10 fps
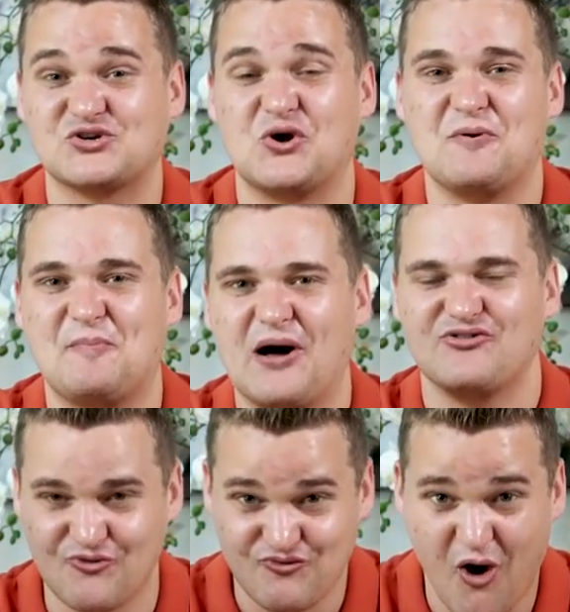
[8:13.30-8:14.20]
sure you're buying
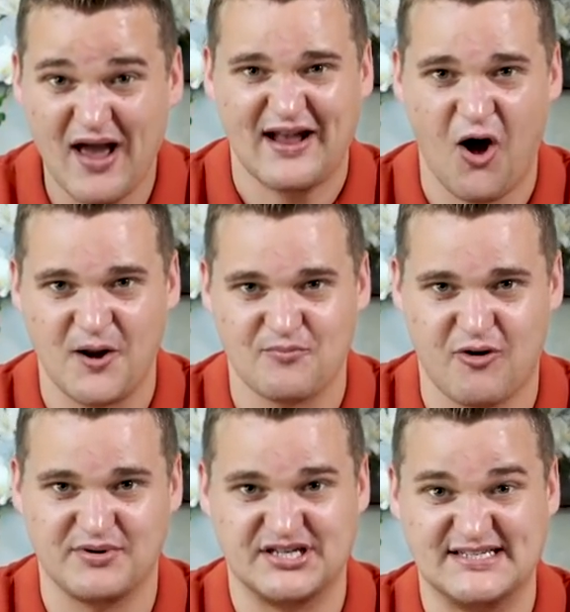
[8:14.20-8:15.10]
the right kind of
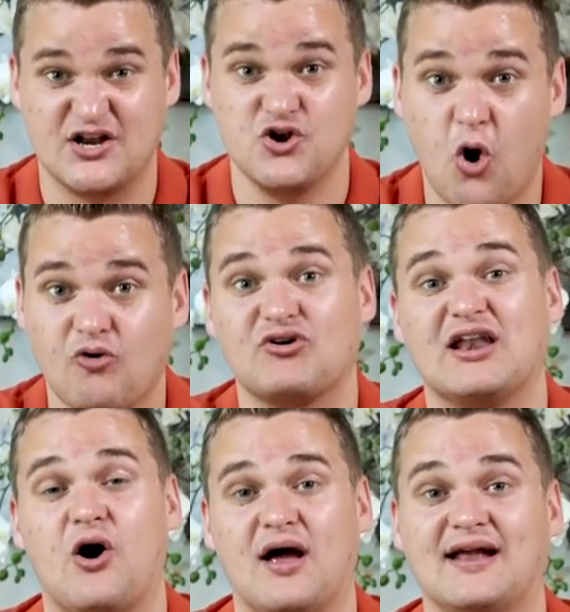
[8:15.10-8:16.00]
properties and not
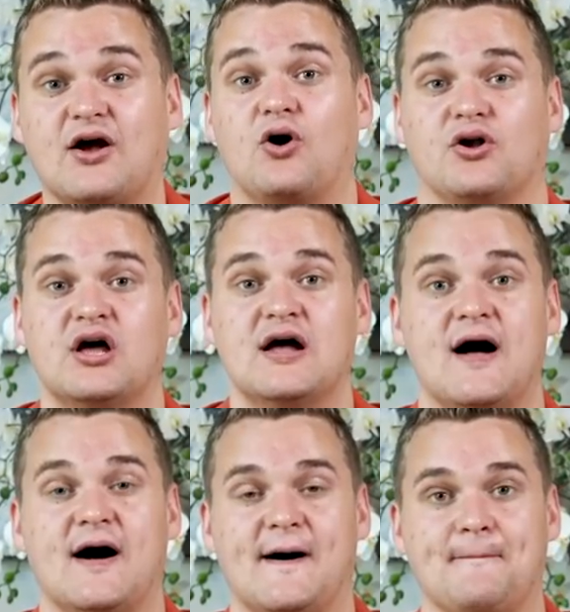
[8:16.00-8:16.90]
relying on,
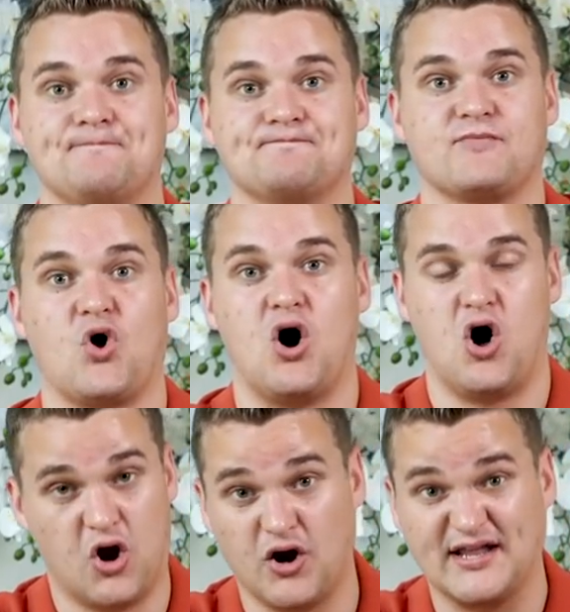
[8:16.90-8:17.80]
um,
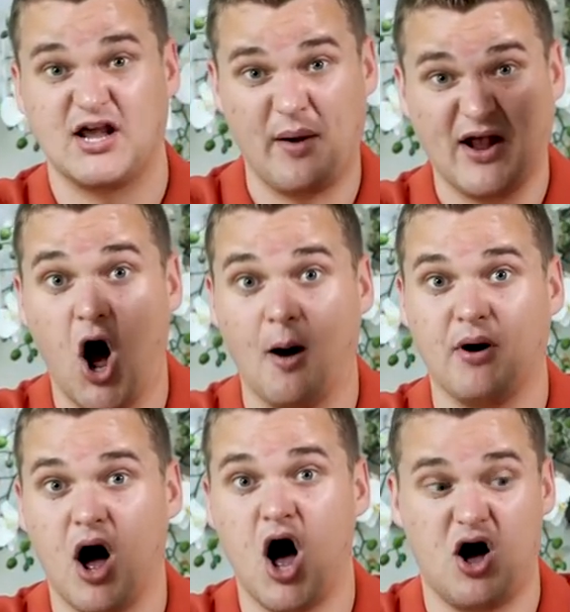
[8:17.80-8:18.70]
on, on it going up
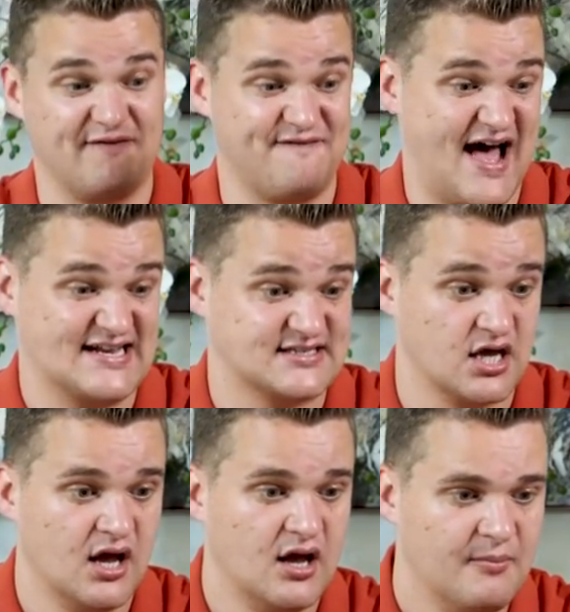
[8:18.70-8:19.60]
high fast.
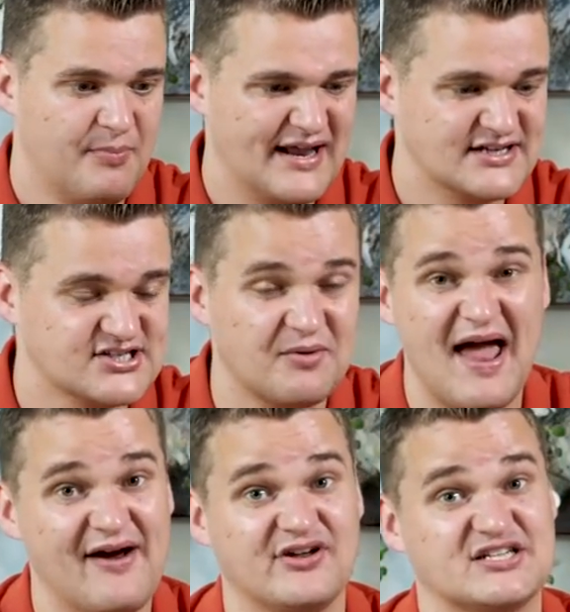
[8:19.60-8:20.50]
But in some
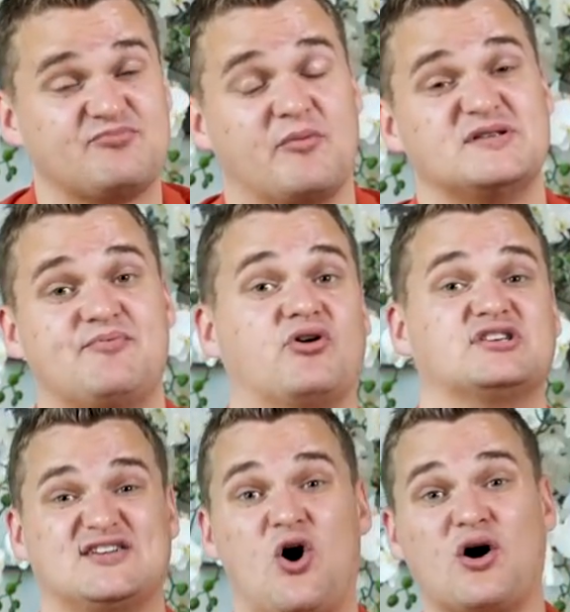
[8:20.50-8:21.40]
areas, property
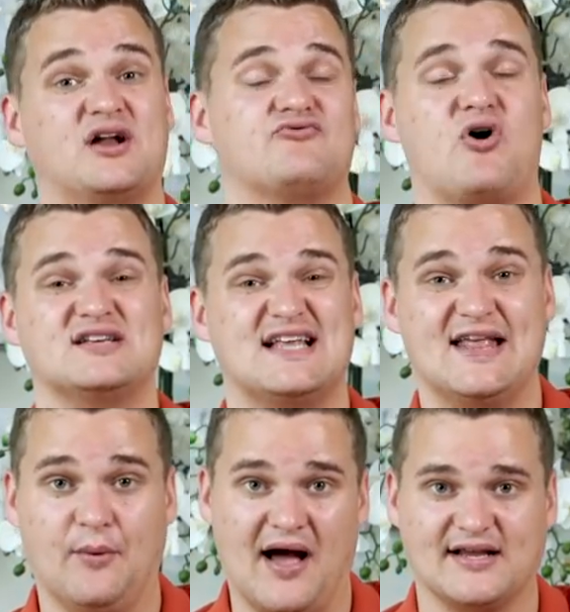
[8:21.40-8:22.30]
prices are not going to rise
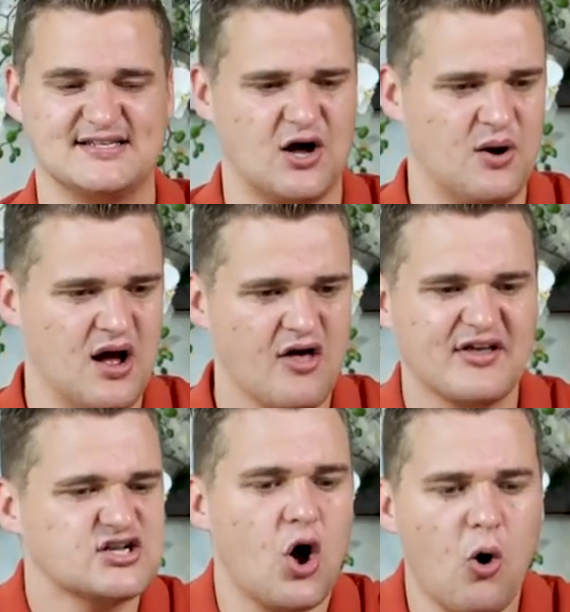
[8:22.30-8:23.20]
anyway. So I
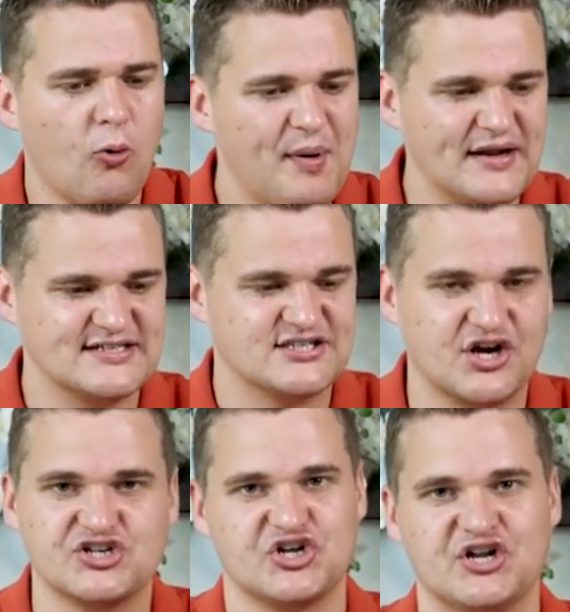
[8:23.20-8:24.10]
think it's a whole big
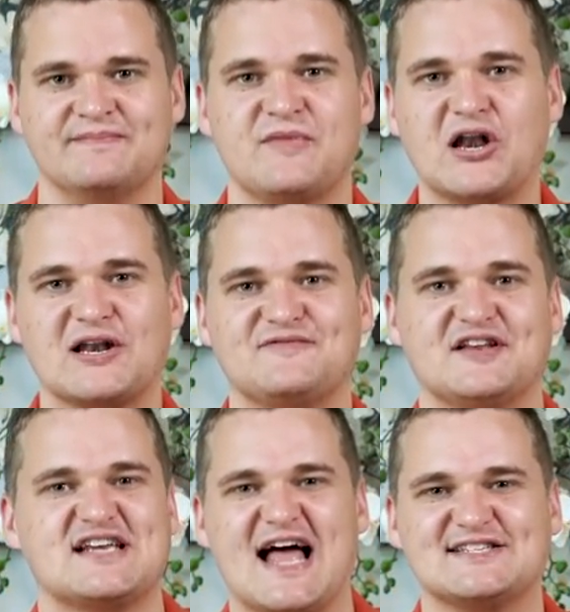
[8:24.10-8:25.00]
discussion. I'd love to
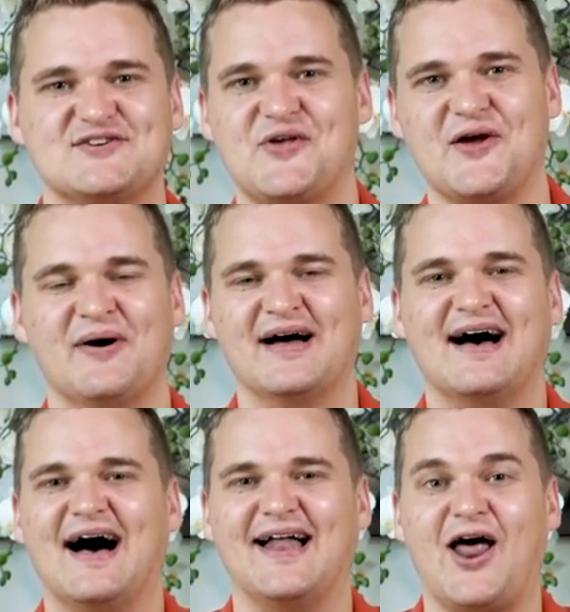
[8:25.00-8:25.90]
chat to you,
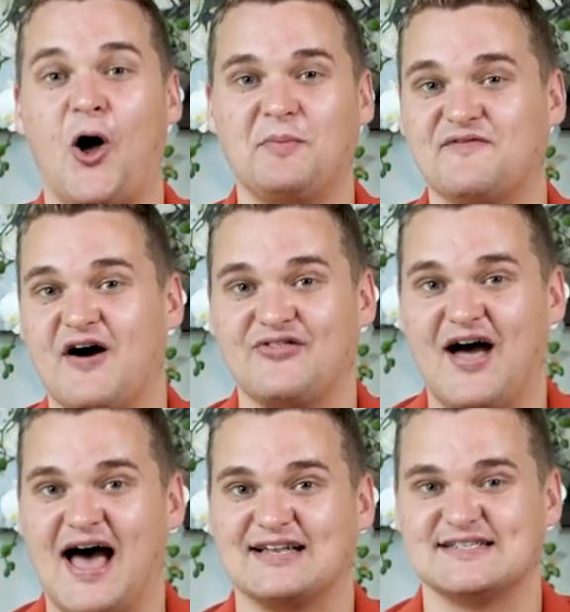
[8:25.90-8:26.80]
and I hope you found
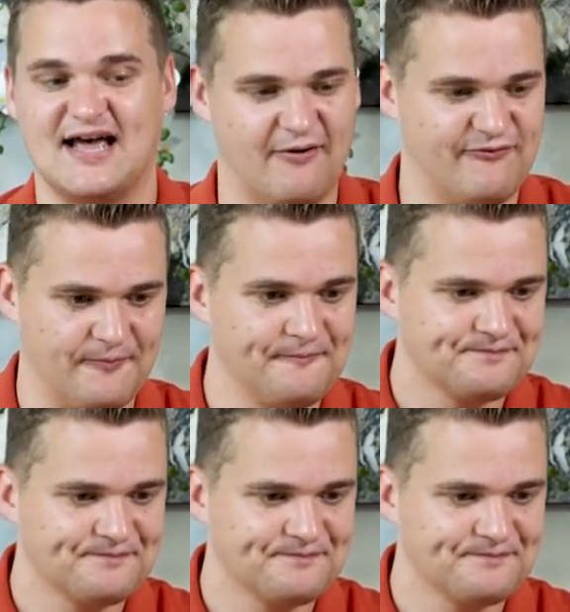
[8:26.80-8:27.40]
that answer helpful.